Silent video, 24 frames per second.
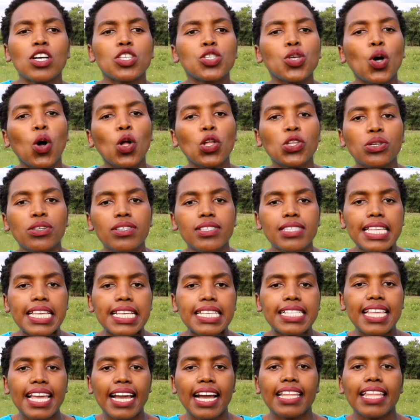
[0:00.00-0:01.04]
So all those
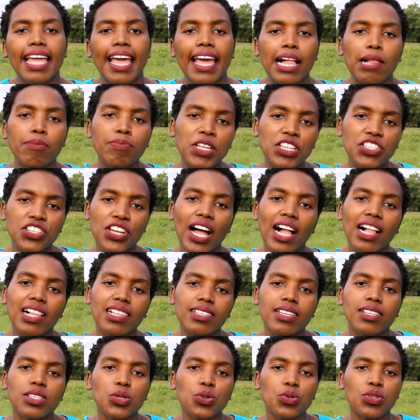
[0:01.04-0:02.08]
things, they kind of help the
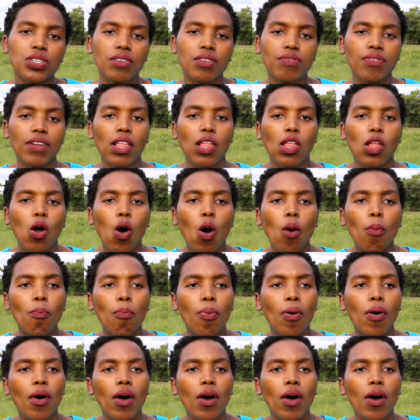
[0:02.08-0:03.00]
child to develop